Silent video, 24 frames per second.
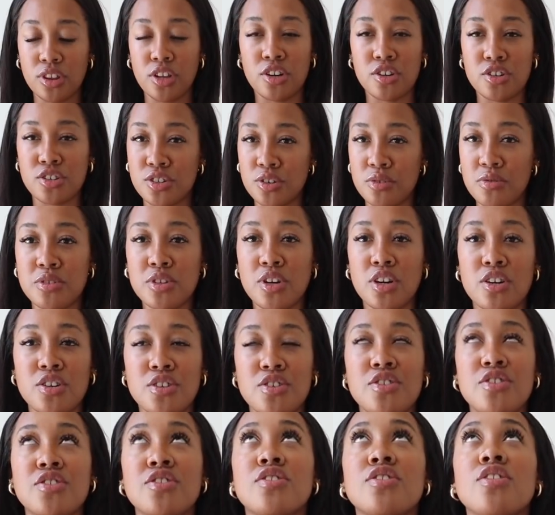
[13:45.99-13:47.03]
Their suits are
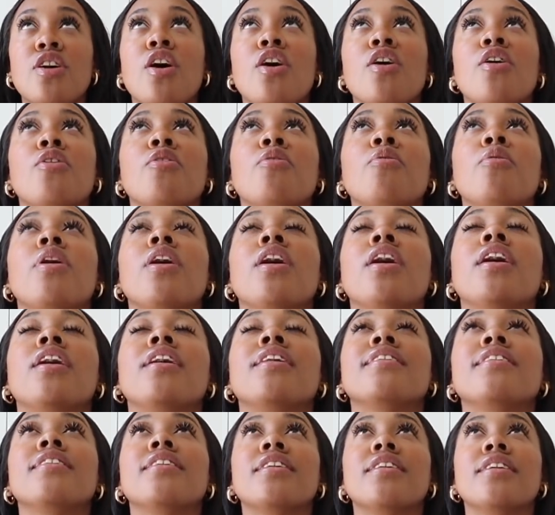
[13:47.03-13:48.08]
so
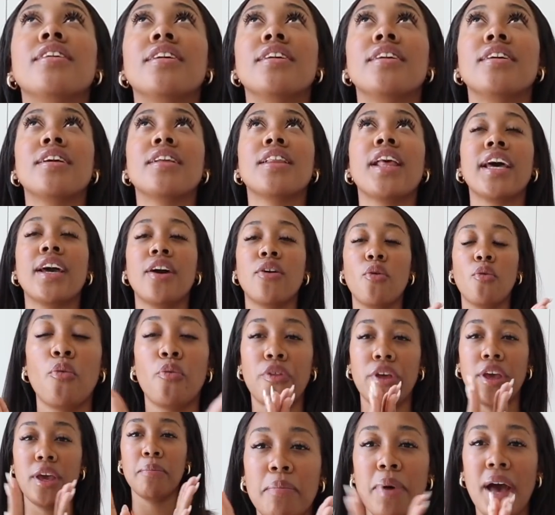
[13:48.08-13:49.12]
good. Like,
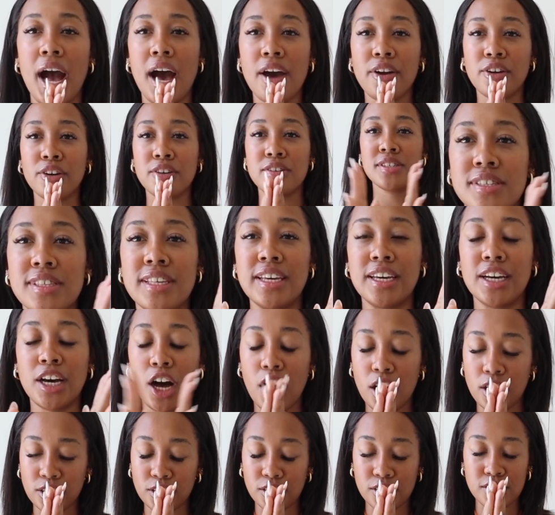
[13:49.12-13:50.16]
the patterns, the
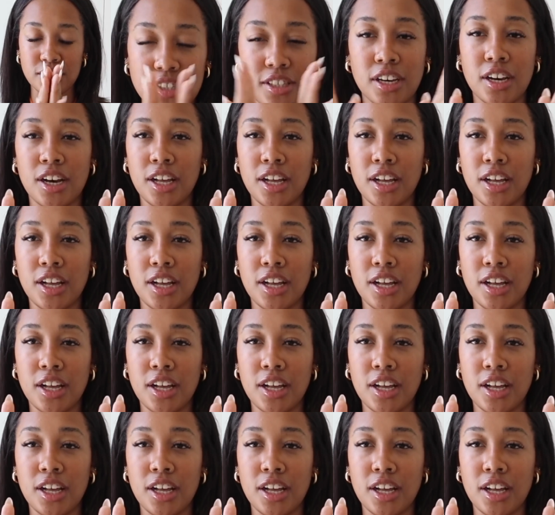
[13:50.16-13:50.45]
colors, the